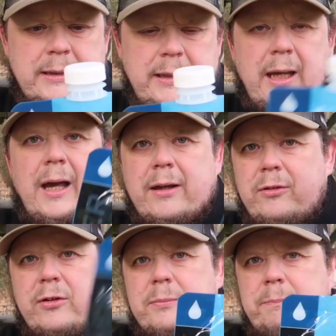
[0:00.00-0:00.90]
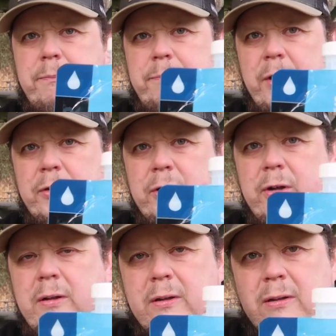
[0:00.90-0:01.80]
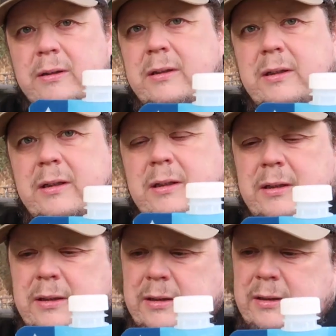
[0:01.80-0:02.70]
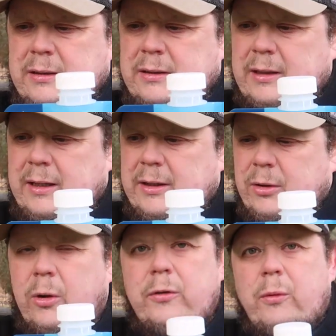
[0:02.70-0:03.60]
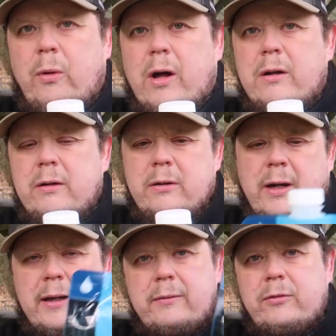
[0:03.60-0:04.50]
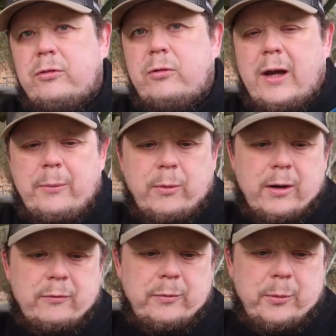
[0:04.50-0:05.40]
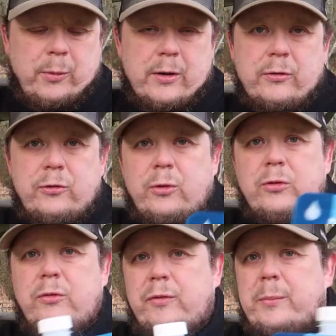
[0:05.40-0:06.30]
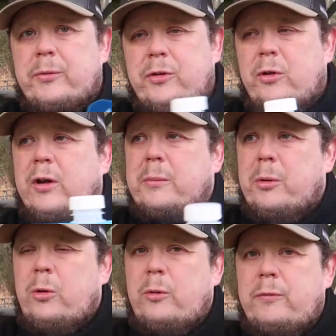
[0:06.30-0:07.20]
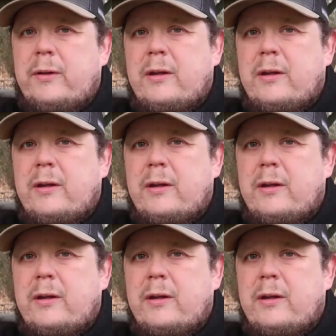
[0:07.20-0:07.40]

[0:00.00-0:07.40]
yeah, I can just filter and then hold the water. I can grab water from a water source if I'm still on the move,